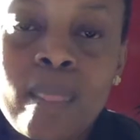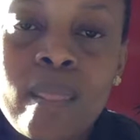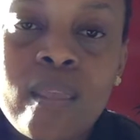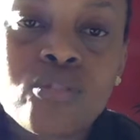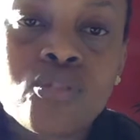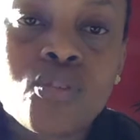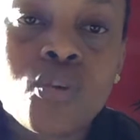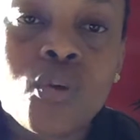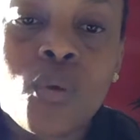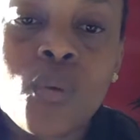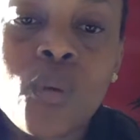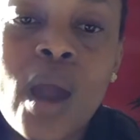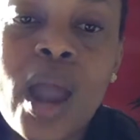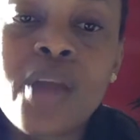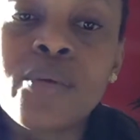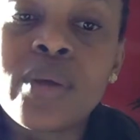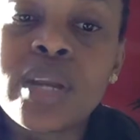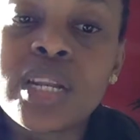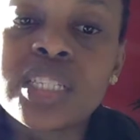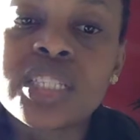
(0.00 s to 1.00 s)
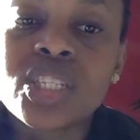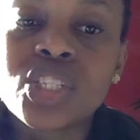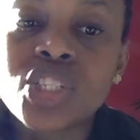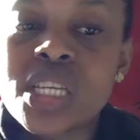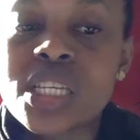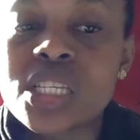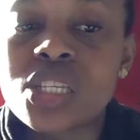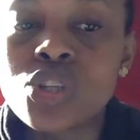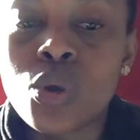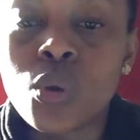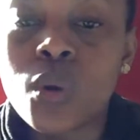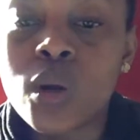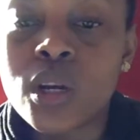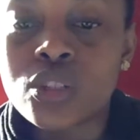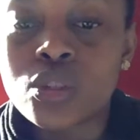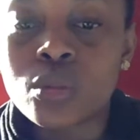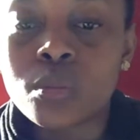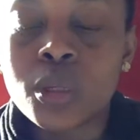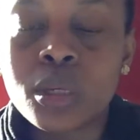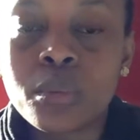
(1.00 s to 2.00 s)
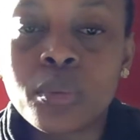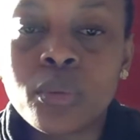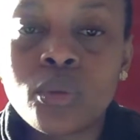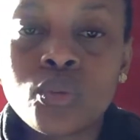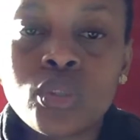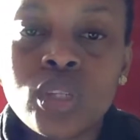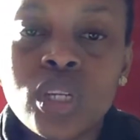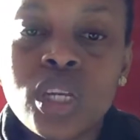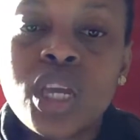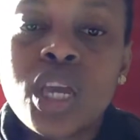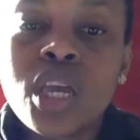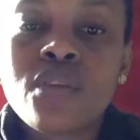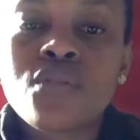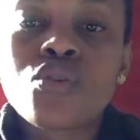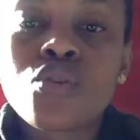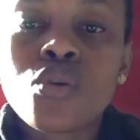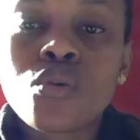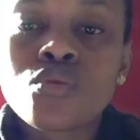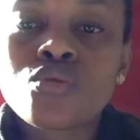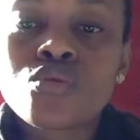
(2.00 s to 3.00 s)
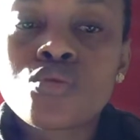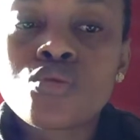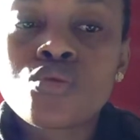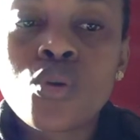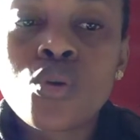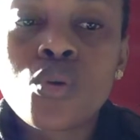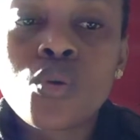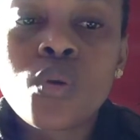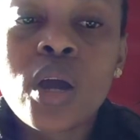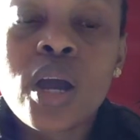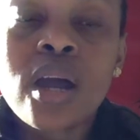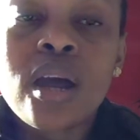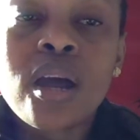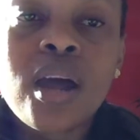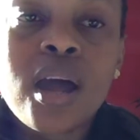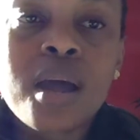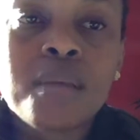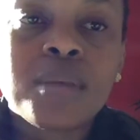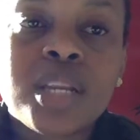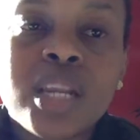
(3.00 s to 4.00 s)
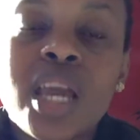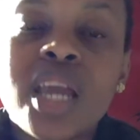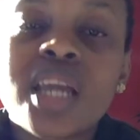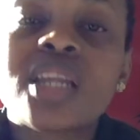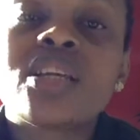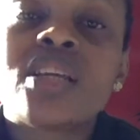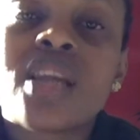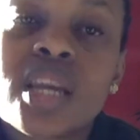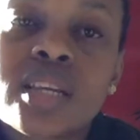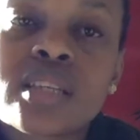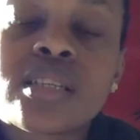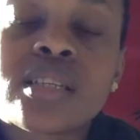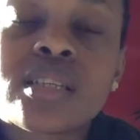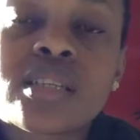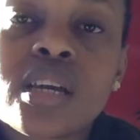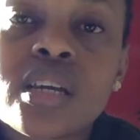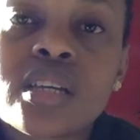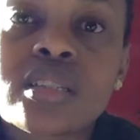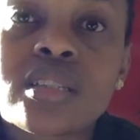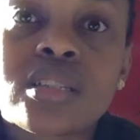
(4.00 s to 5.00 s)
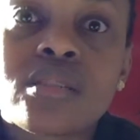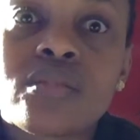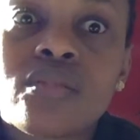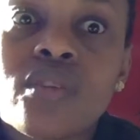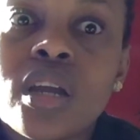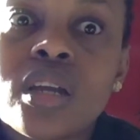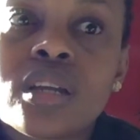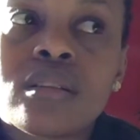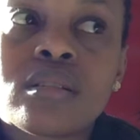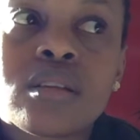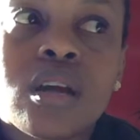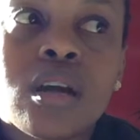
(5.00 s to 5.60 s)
So I really suggest yoga to people. If you don't do yoga, I mean, any exercise is fine.